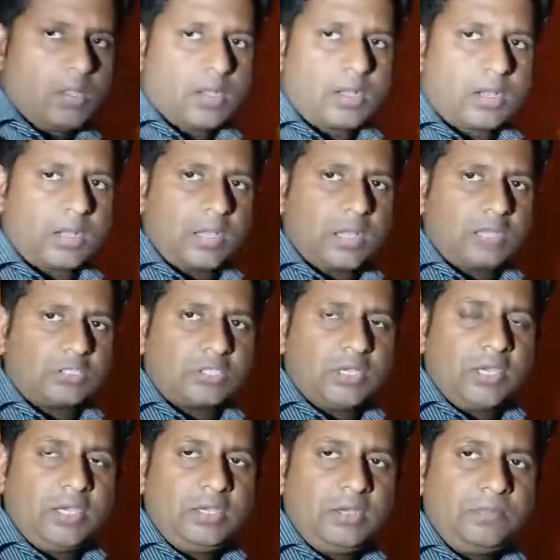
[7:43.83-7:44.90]
Clear
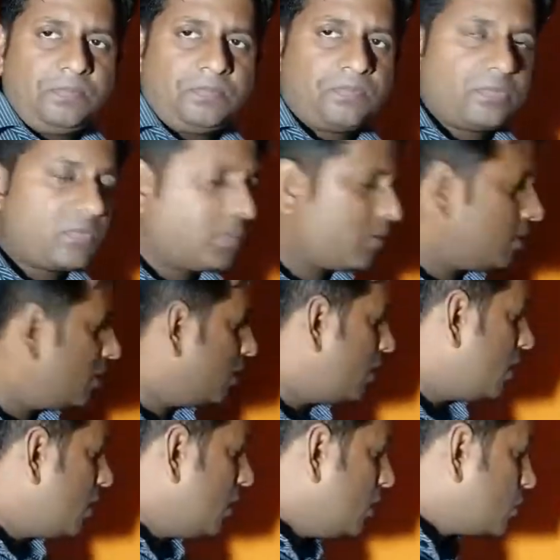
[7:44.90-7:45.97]
children?
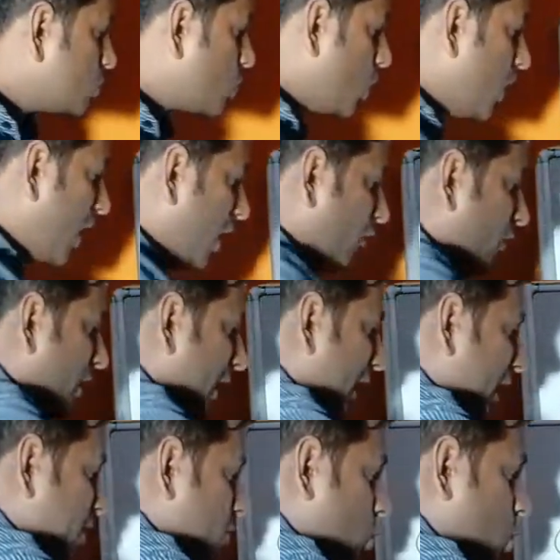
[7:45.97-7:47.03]
So now we'll
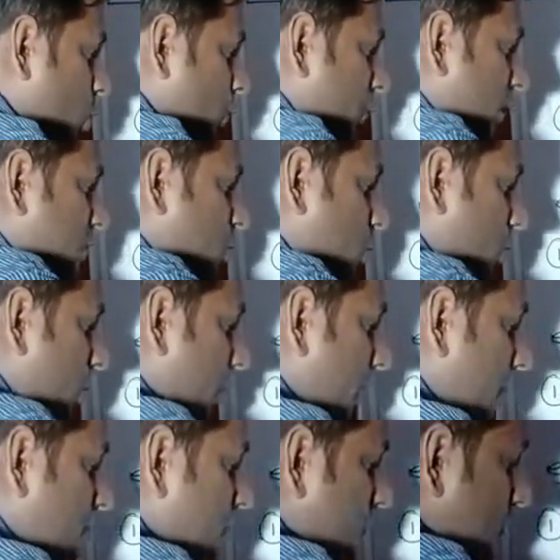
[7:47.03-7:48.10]
add 2 plus 4
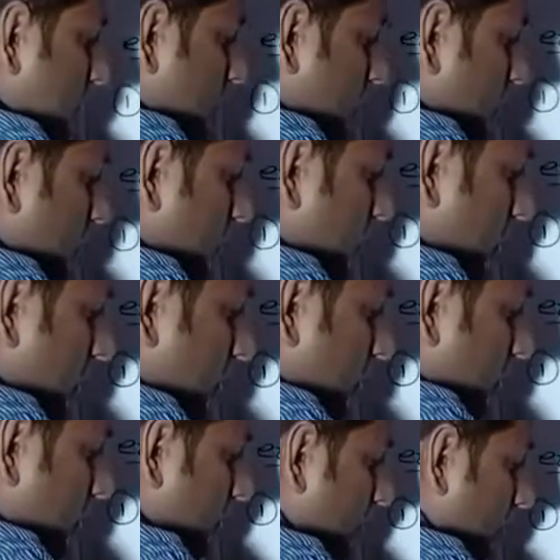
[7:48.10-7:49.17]
becomes 6.
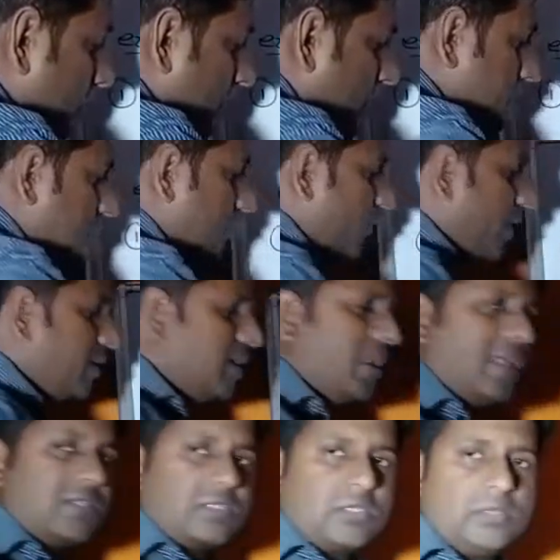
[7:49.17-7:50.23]
This is the final
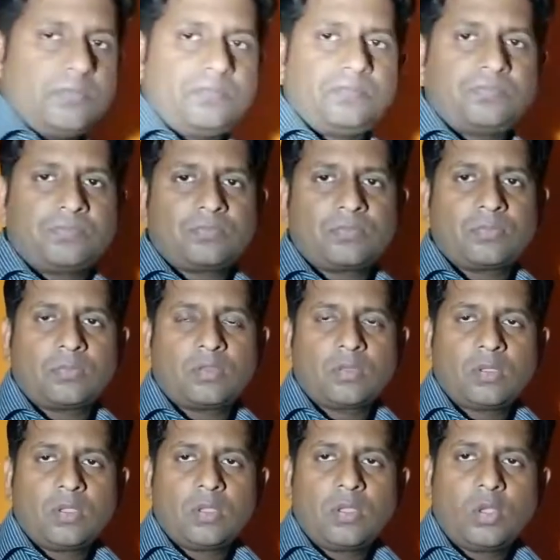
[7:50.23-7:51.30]
answer.
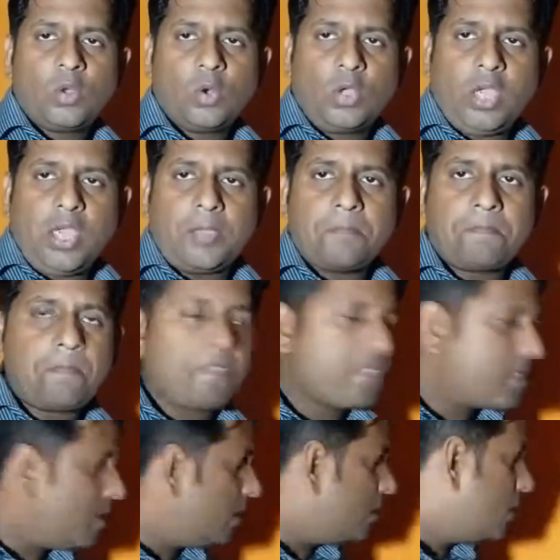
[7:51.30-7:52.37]
Okay,
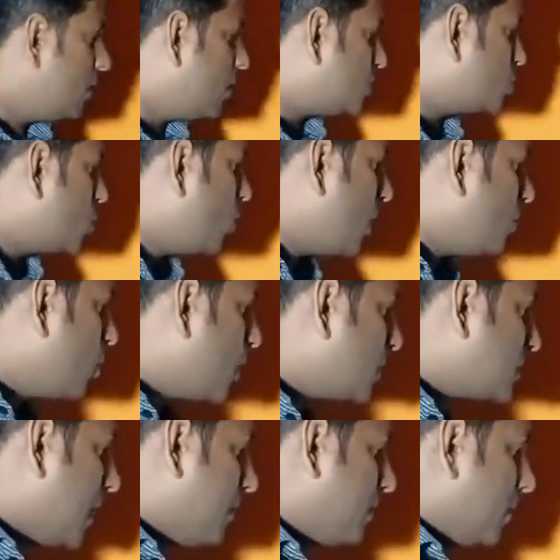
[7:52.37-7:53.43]
let us do one more
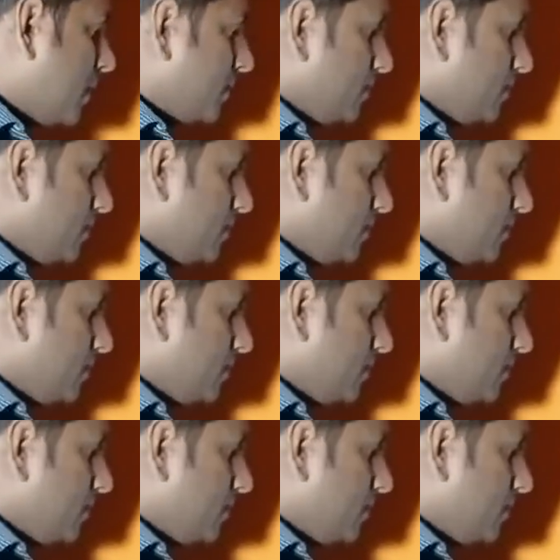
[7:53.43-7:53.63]
example.